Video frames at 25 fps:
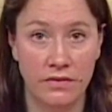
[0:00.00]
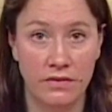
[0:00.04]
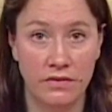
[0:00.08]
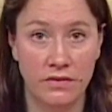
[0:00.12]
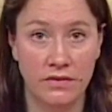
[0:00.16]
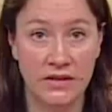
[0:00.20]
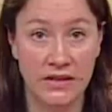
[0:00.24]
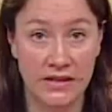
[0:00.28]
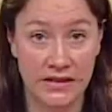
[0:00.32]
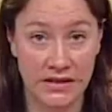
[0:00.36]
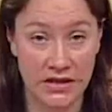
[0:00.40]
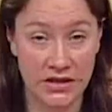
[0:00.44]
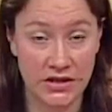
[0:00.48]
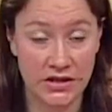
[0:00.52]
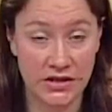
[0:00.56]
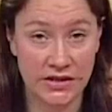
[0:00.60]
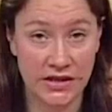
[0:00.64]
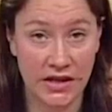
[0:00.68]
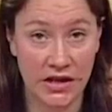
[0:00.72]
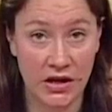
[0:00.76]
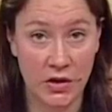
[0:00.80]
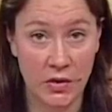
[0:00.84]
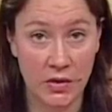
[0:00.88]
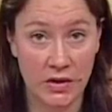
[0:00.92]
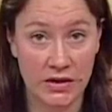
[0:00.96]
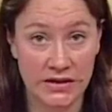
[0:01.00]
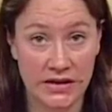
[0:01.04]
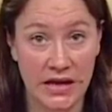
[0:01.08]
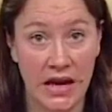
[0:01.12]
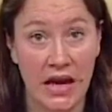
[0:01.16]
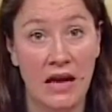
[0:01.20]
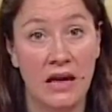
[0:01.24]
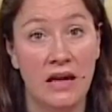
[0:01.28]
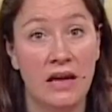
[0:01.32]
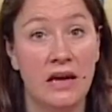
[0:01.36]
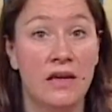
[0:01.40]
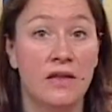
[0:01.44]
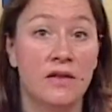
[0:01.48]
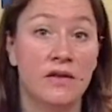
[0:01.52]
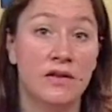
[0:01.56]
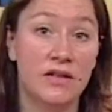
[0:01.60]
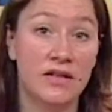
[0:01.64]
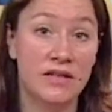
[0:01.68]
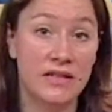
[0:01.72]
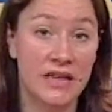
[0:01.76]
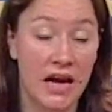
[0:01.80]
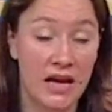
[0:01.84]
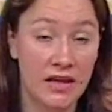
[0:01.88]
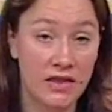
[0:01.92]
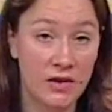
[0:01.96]
that you can take, either to
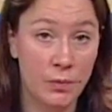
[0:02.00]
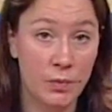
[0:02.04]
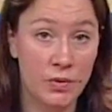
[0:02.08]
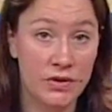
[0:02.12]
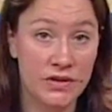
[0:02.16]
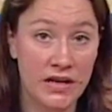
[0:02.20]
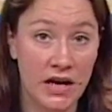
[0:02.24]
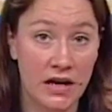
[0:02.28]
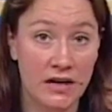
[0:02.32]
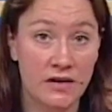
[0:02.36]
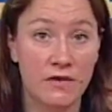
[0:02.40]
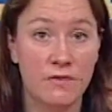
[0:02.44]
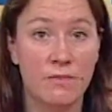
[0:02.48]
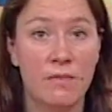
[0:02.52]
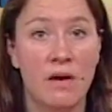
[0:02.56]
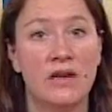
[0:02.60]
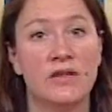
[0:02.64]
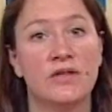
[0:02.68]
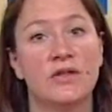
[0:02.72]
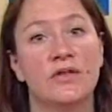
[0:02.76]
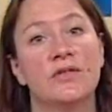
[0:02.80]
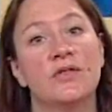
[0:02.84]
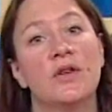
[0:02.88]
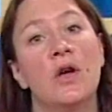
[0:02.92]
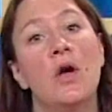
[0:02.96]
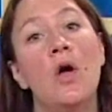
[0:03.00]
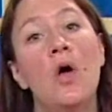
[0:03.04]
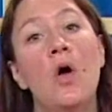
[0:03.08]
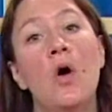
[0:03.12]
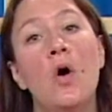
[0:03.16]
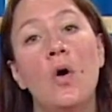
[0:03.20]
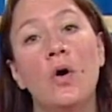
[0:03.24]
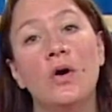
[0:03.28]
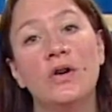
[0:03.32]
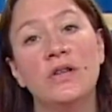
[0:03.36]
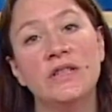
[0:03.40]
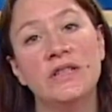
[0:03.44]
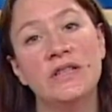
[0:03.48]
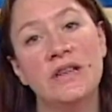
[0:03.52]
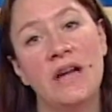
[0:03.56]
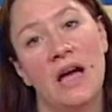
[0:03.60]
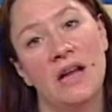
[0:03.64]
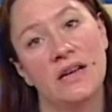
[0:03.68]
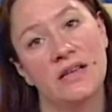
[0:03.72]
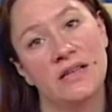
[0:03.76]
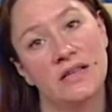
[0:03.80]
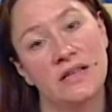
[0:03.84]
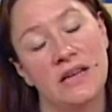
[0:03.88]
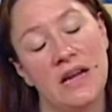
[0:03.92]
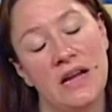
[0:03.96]
take the protective measures or to not
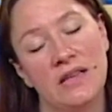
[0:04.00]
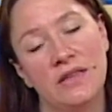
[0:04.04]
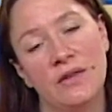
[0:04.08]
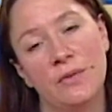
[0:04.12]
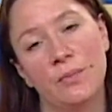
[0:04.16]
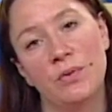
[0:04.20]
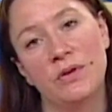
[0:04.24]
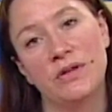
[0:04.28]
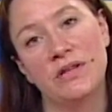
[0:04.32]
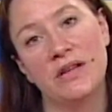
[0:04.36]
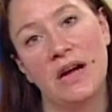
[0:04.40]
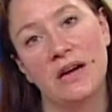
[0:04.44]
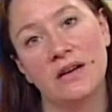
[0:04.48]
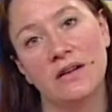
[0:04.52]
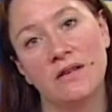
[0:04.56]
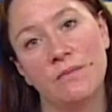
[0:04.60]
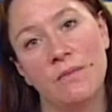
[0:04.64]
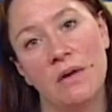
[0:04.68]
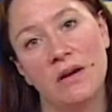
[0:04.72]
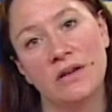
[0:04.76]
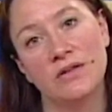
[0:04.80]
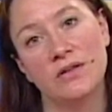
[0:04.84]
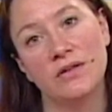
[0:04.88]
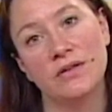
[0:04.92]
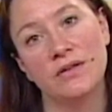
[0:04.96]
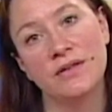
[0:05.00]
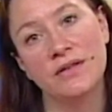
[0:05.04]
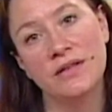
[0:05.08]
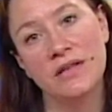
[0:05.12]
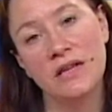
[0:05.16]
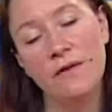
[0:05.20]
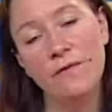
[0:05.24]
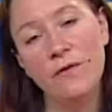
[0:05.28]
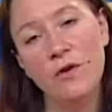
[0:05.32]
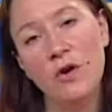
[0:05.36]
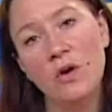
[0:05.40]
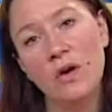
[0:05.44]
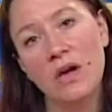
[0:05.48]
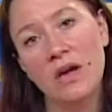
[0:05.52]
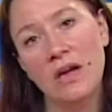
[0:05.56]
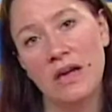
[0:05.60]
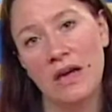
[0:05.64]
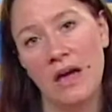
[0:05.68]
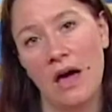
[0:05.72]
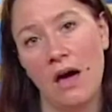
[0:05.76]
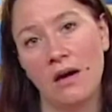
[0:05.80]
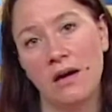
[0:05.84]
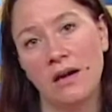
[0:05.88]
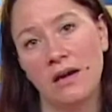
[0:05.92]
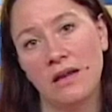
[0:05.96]
to take the protective measures. See if you can
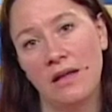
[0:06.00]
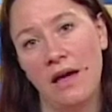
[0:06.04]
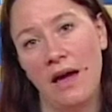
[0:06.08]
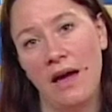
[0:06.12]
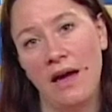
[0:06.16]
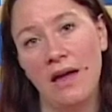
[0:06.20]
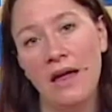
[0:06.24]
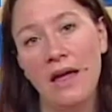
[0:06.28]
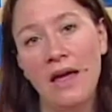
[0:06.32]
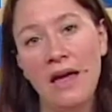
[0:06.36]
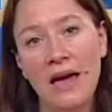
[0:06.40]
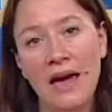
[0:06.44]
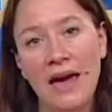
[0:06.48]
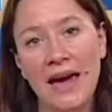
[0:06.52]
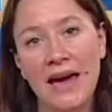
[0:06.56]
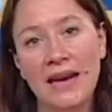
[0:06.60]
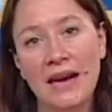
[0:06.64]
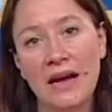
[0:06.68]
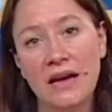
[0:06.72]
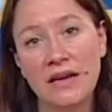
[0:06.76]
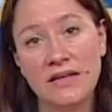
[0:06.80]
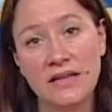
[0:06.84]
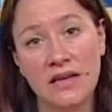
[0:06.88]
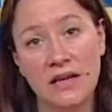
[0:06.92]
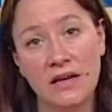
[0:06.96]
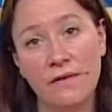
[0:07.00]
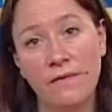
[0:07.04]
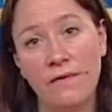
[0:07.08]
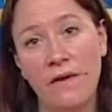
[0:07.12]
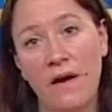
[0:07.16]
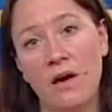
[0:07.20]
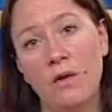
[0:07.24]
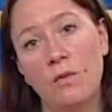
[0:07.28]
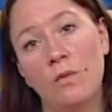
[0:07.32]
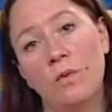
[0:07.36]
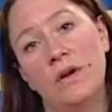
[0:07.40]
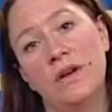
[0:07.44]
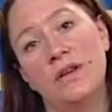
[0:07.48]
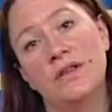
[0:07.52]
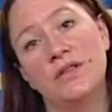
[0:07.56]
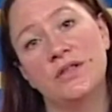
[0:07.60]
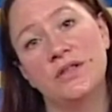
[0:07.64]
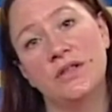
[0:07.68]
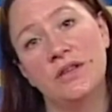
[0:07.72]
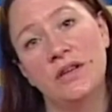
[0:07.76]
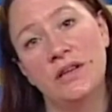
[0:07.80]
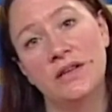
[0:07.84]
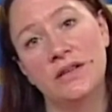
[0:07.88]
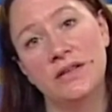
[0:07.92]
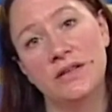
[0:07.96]
calculate and identify which
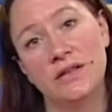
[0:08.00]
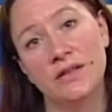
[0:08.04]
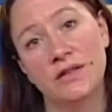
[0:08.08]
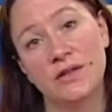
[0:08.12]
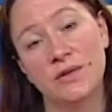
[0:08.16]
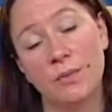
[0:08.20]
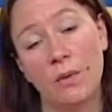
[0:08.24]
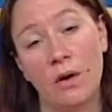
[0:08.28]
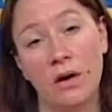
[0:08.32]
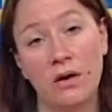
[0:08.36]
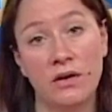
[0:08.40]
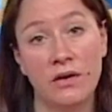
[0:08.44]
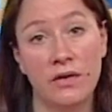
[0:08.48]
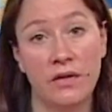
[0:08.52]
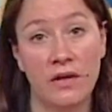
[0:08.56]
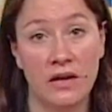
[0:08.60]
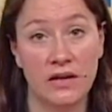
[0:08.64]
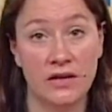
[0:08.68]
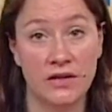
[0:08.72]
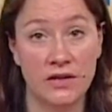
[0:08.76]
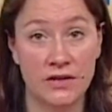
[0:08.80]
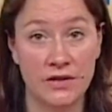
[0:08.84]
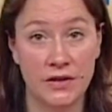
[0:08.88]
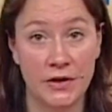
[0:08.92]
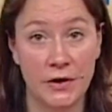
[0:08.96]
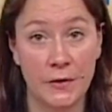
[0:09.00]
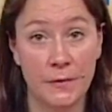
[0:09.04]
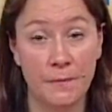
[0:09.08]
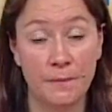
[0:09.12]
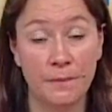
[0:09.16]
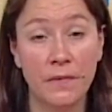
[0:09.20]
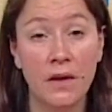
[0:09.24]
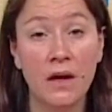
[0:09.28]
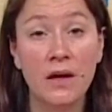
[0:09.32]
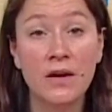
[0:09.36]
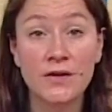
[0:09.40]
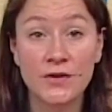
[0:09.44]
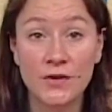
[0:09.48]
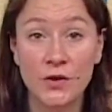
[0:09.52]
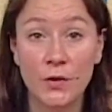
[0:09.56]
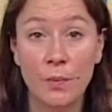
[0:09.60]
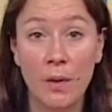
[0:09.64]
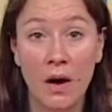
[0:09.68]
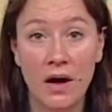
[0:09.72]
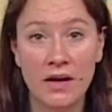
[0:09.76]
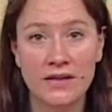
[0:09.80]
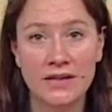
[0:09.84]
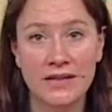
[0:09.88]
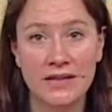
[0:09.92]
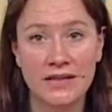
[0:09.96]
is the smarter thing to do. So
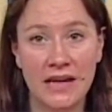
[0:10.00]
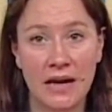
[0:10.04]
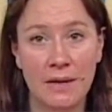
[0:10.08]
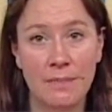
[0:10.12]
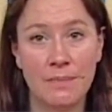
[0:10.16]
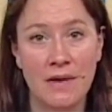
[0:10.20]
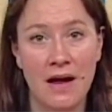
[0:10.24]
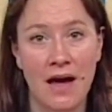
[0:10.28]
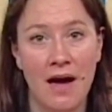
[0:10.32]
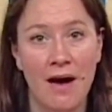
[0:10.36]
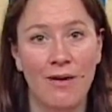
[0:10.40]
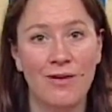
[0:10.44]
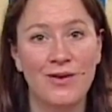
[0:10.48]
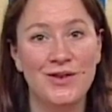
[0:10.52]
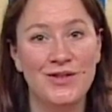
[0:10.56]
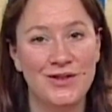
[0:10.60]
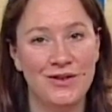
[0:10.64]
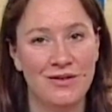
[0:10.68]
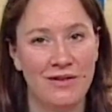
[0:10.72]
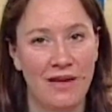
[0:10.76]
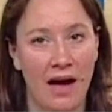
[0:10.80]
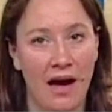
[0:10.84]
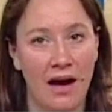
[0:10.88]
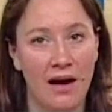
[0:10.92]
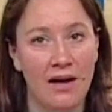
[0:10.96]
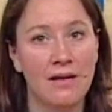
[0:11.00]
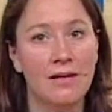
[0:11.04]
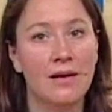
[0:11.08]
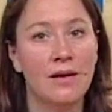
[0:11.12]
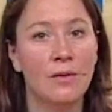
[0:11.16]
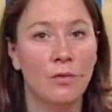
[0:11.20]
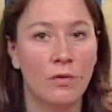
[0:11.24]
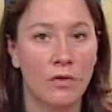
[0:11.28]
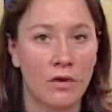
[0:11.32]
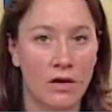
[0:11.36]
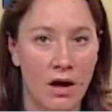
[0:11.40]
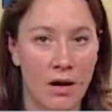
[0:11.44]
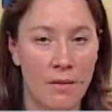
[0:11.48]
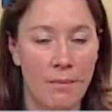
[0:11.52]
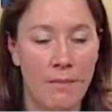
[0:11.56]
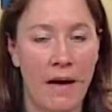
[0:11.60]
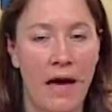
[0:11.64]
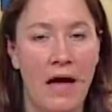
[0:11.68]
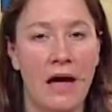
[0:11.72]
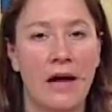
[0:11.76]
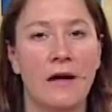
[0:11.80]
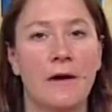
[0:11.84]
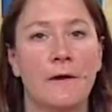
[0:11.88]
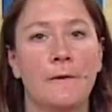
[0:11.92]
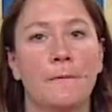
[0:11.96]
pause the tape now, do that, and we'll come
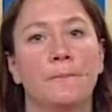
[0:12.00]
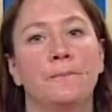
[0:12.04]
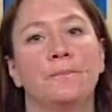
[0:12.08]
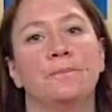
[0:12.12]
back.